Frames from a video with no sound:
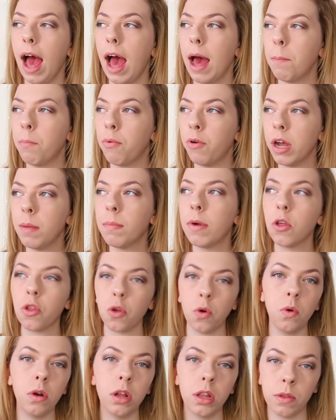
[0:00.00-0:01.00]
and pretty much
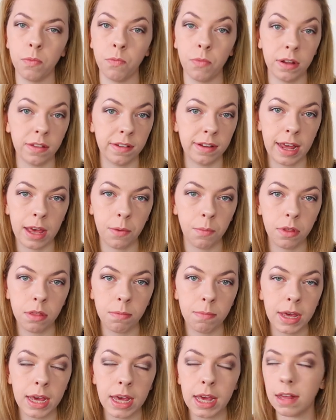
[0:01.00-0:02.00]
all of them resonated
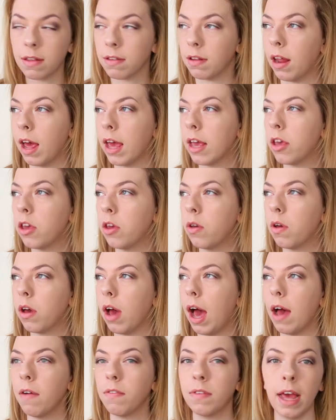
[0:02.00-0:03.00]
with me. It's like you
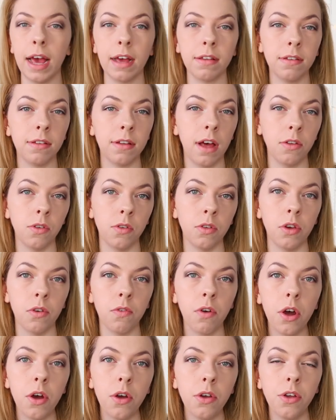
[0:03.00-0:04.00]
have to exercise on
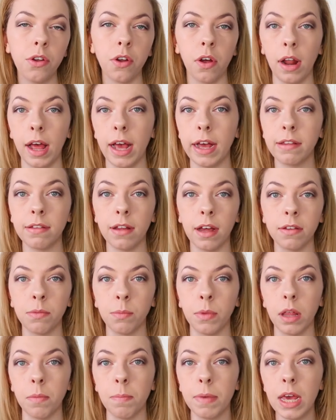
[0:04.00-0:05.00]
your own, you don't like
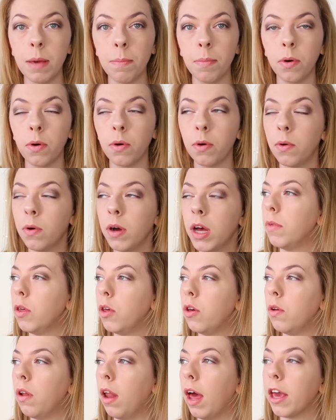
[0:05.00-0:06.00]
exercising with other people,
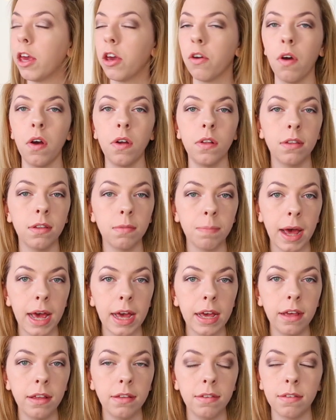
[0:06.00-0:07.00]
you like your own
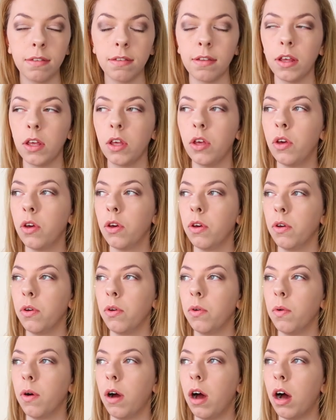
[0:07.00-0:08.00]
space,
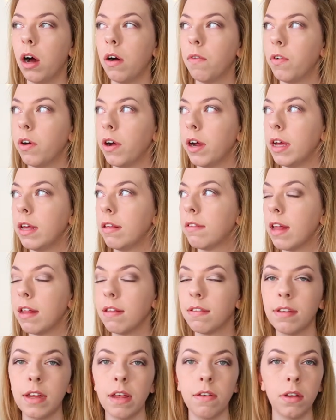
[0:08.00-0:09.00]
you are very
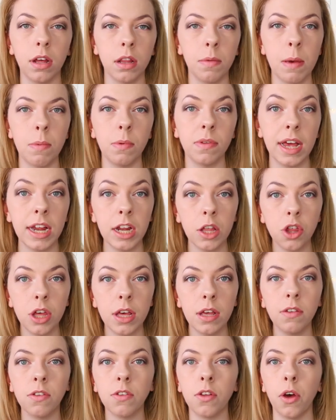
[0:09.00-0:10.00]
sensitive to other people's
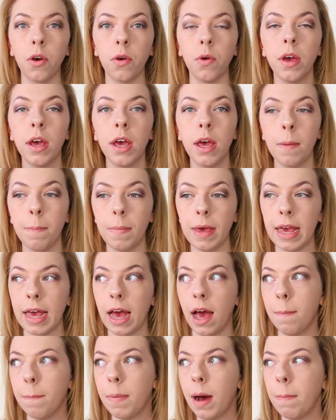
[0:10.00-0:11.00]
energies, so being
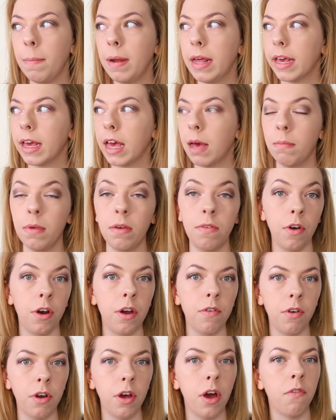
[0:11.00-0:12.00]
out in public can be
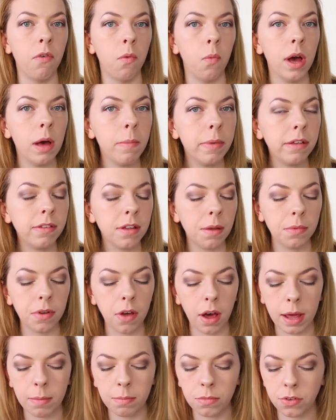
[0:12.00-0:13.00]
very, very overwhelming
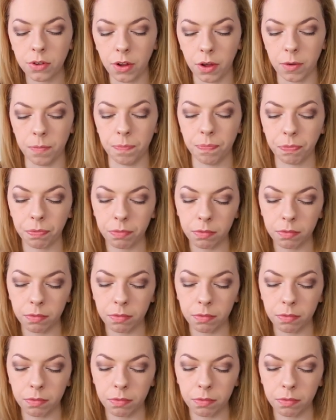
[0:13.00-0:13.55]
sometimes. So